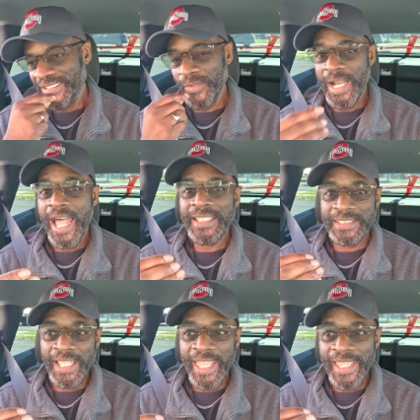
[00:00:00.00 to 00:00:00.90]
when I
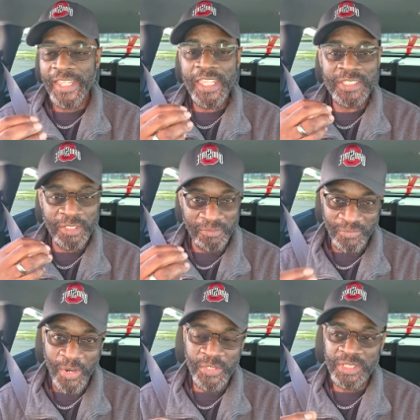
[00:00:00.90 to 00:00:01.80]
say these
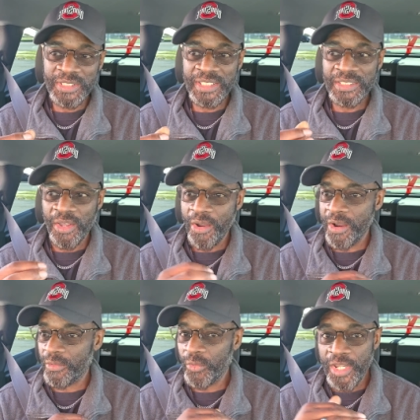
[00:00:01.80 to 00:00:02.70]
convergences
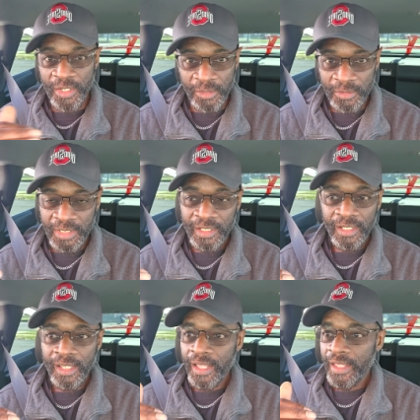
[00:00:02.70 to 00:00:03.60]
are real,
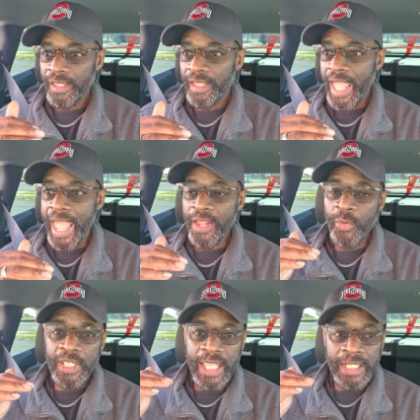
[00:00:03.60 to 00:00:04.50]
and
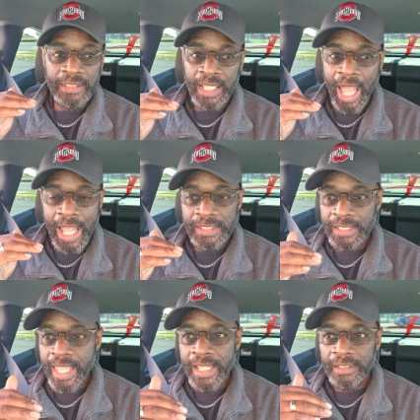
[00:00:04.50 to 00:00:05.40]
we and God
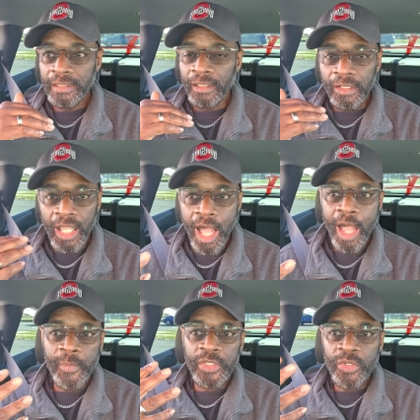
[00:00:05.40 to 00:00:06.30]
said, look
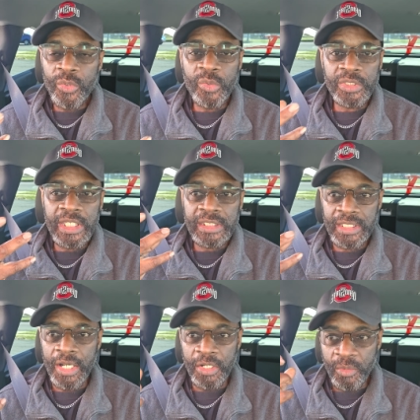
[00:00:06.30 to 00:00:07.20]
up, use the
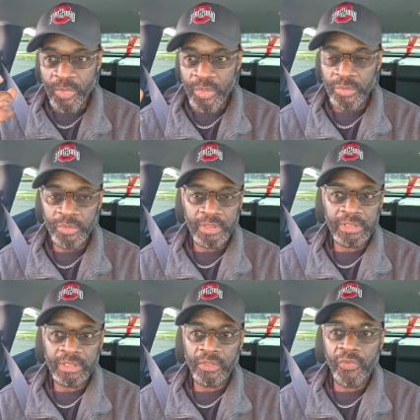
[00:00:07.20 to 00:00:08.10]
sun and the moon
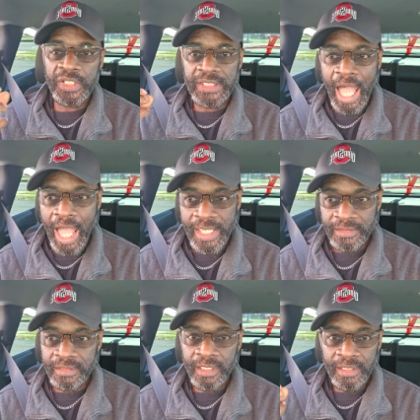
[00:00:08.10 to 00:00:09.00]
for
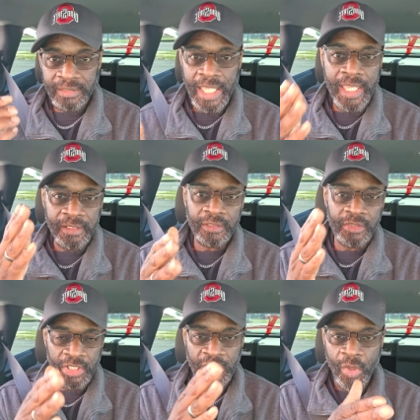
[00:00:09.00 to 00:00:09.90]
signs,
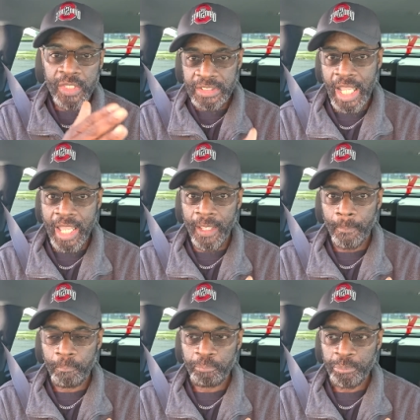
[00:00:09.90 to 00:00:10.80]
then to know the time.